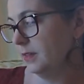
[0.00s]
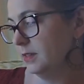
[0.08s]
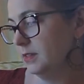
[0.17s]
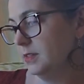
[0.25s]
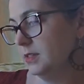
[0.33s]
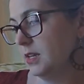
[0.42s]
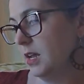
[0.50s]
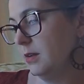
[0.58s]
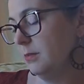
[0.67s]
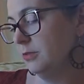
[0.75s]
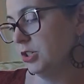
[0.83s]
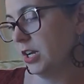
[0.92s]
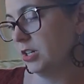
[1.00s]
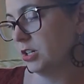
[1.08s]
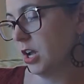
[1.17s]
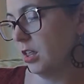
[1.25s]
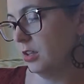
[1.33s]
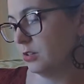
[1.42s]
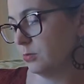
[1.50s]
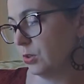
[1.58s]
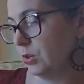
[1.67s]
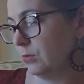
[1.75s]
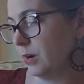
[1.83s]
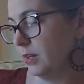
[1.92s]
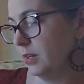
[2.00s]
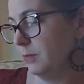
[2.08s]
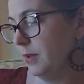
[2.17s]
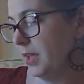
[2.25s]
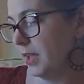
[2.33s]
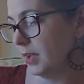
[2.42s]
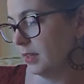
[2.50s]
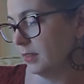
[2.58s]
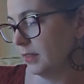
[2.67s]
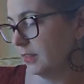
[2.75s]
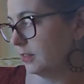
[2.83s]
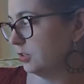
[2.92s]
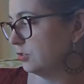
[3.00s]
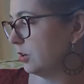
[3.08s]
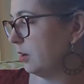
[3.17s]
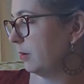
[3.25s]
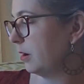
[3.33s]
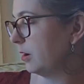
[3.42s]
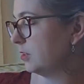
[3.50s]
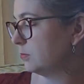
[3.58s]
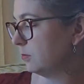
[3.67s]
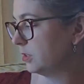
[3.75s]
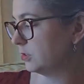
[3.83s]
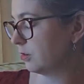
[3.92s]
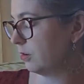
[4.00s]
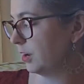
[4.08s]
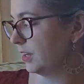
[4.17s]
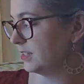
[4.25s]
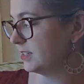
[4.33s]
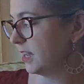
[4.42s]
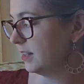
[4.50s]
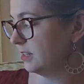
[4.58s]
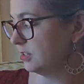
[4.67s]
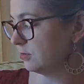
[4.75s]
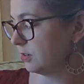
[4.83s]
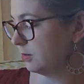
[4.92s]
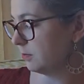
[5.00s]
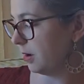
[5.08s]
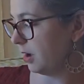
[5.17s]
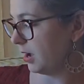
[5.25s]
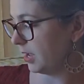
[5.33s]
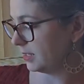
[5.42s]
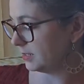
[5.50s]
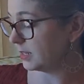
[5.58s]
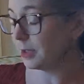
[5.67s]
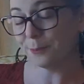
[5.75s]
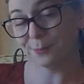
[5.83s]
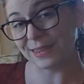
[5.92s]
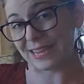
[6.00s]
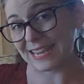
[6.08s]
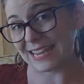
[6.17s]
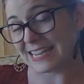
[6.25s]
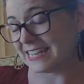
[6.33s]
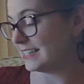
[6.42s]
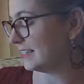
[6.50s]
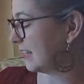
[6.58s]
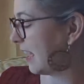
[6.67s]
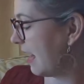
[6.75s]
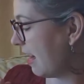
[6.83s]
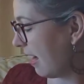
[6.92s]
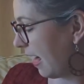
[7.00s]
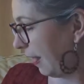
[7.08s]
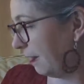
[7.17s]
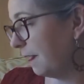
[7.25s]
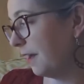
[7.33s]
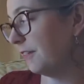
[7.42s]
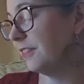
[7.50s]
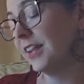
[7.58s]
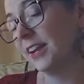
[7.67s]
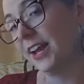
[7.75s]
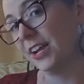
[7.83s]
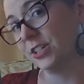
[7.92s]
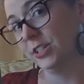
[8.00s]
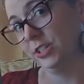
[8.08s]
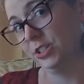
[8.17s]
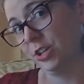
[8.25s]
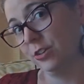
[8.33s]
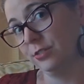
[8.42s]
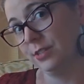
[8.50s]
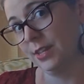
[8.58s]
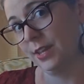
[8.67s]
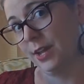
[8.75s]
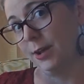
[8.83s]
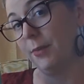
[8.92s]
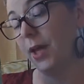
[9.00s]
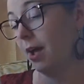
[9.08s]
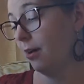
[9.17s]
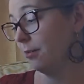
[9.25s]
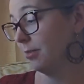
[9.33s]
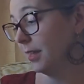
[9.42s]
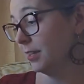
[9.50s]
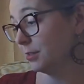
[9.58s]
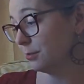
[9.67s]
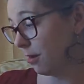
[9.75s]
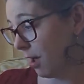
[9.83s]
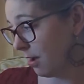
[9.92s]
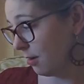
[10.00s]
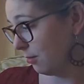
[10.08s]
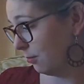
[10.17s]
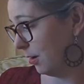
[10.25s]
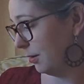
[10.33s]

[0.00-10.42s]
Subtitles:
Some change colors when they're ready to pick, like the strawberries. What's growing inside these green pods? Peas. I love that it actually shows them how things grow.